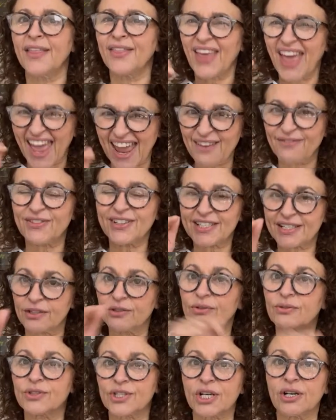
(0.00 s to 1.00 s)
that every
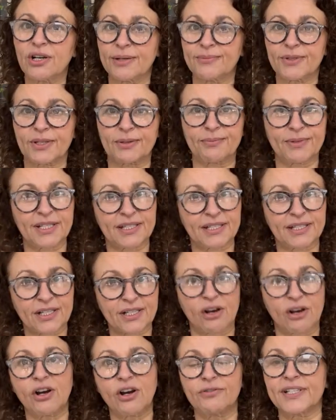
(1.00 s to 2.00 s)
single time somebody's
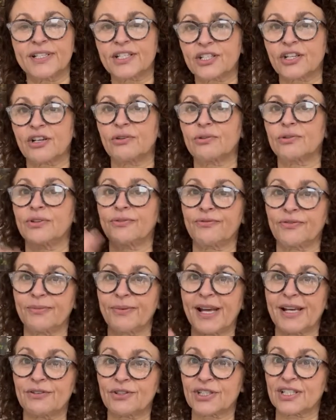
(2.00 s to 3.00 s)
car is stolen from
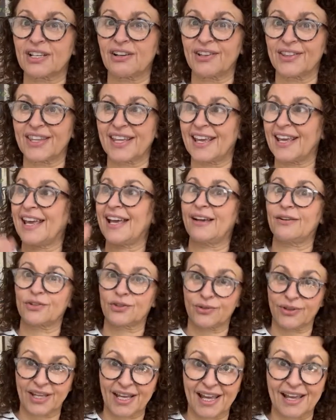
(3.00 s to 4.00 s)
outside their
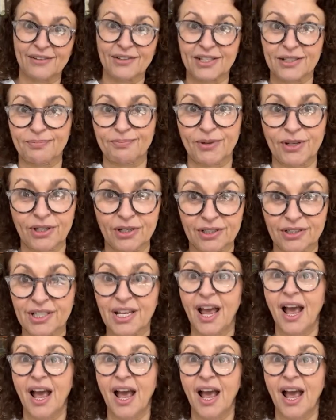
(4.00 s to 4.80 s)
house or their house is burgled,